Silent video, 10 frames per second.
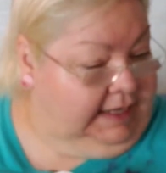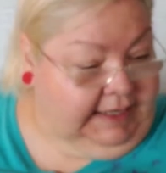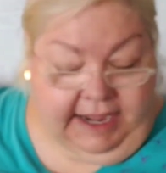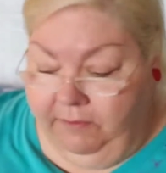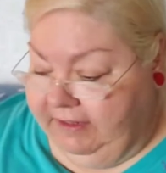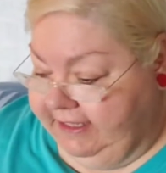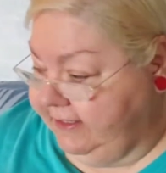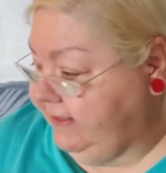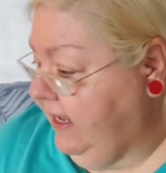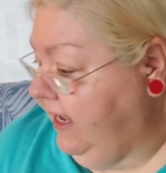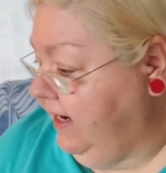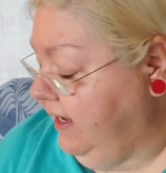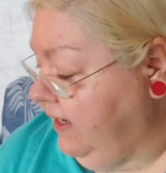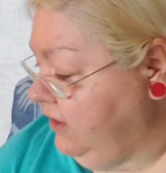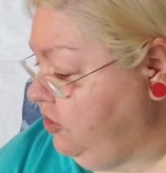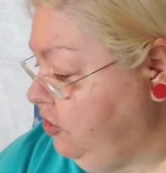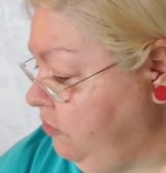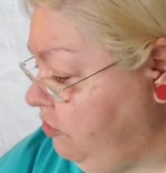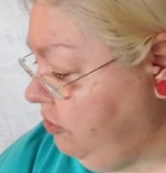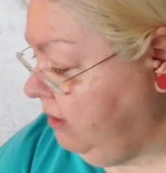Now, what they said is you
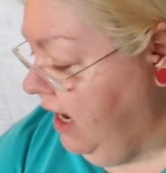do